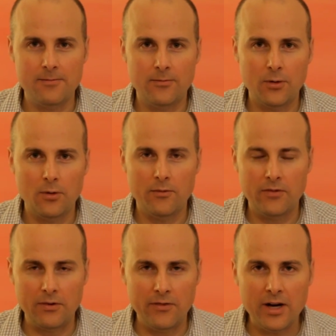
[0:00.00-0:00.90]
for
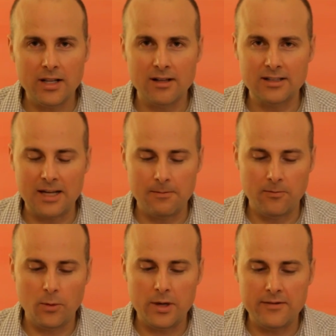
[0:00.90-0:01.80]
a very long time,
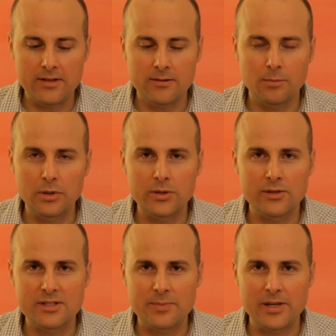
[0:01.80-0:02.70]
before even
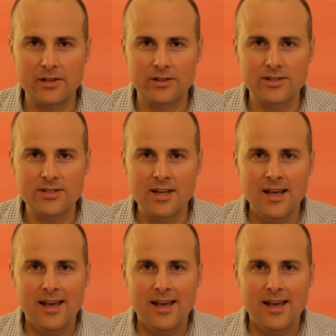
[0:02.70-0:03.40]
Bluetooth speakers,